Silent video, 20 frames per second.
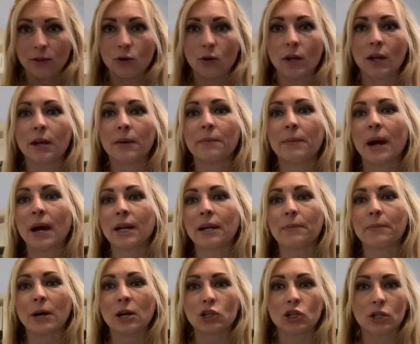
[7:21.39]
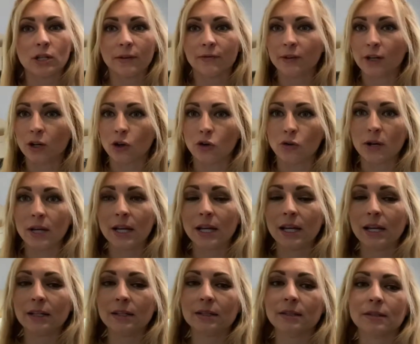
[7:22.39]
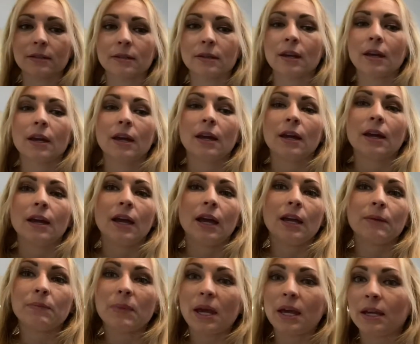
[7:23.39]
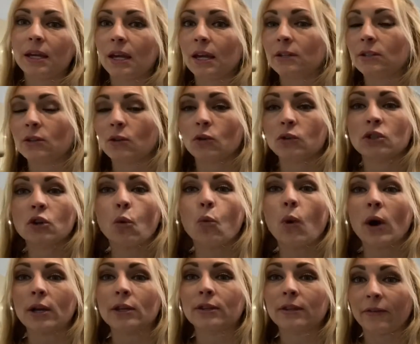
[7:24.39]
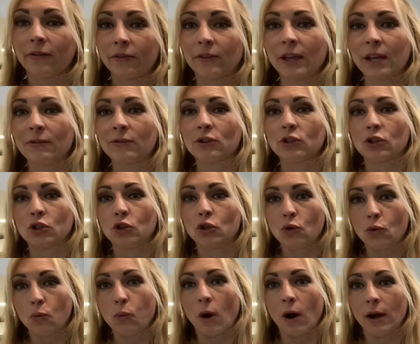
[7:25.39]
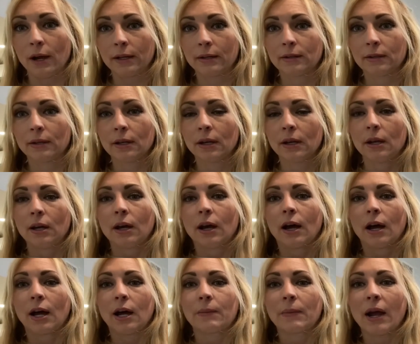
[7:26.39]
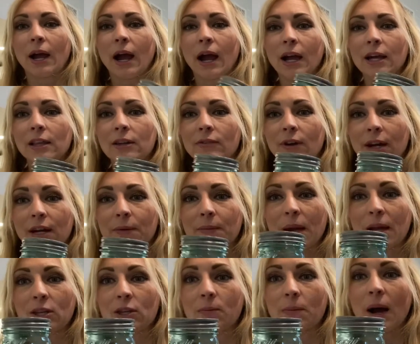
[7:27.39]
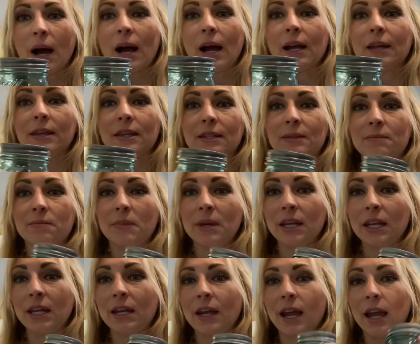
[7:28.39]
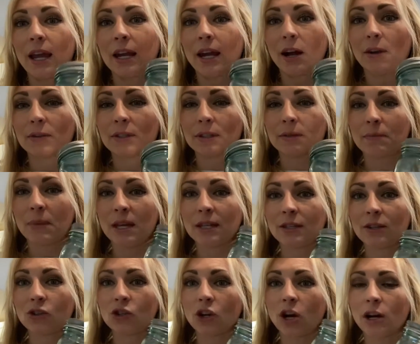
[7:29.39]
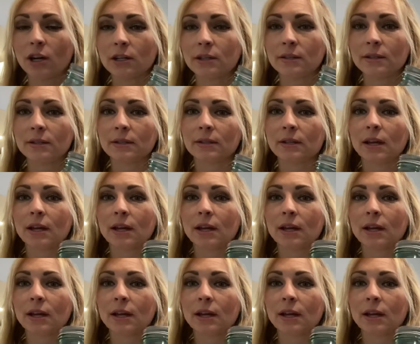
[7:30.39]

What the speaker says: You can combine a bunch of different ingredients and make it to what the flavors you want. I highly recommend you buy these mini 8-ounce mason jars.